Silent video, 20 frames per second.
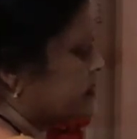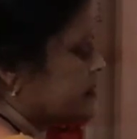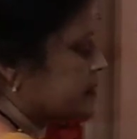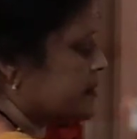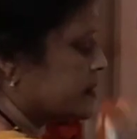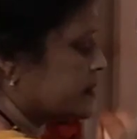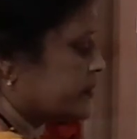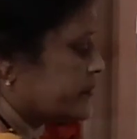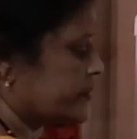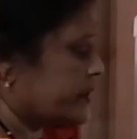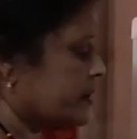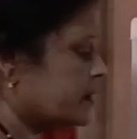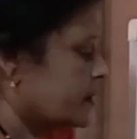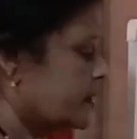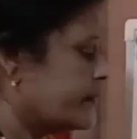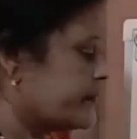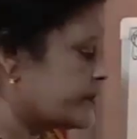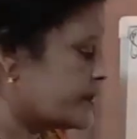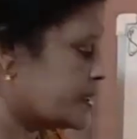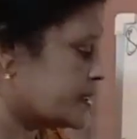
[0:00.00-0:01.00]
T given
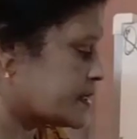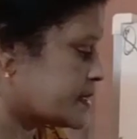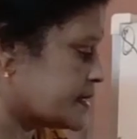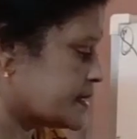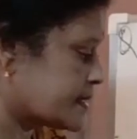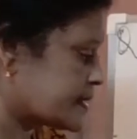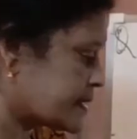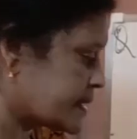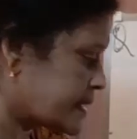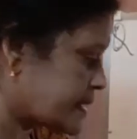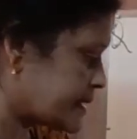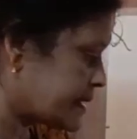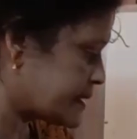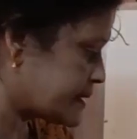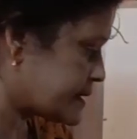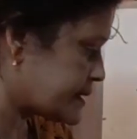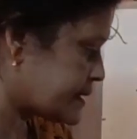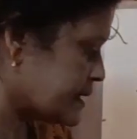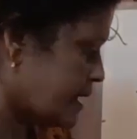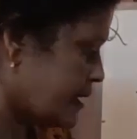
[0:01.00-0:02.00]
30
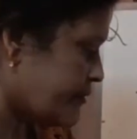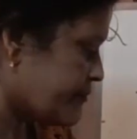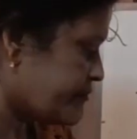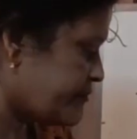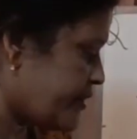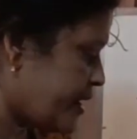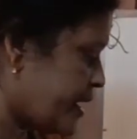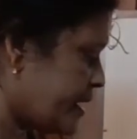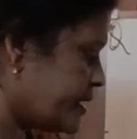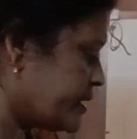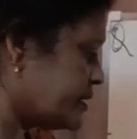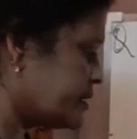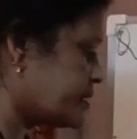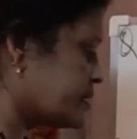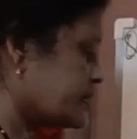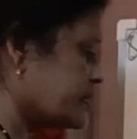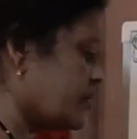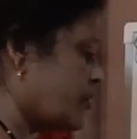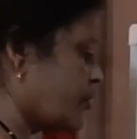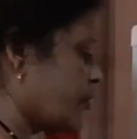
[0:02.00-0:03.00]
seconds.
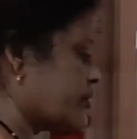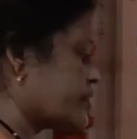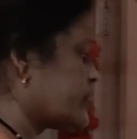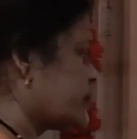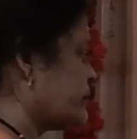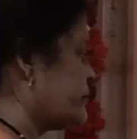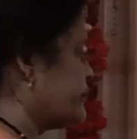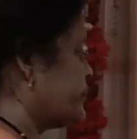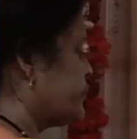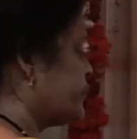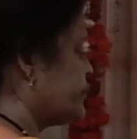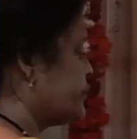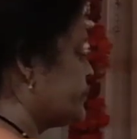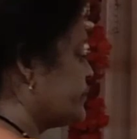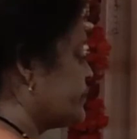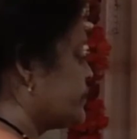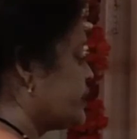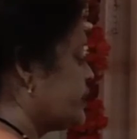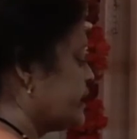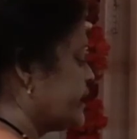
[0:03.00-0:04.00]
Find or
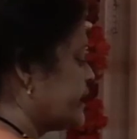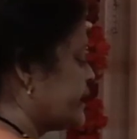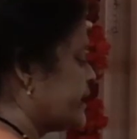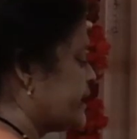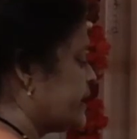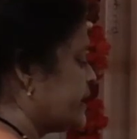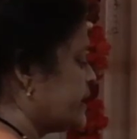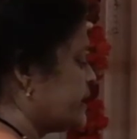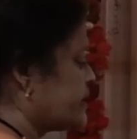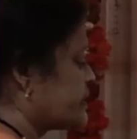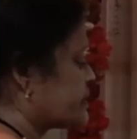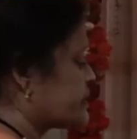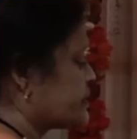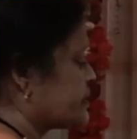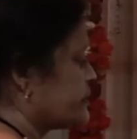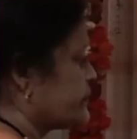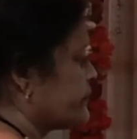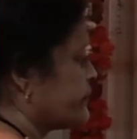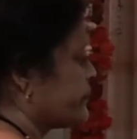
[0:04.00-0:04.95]
compute heat.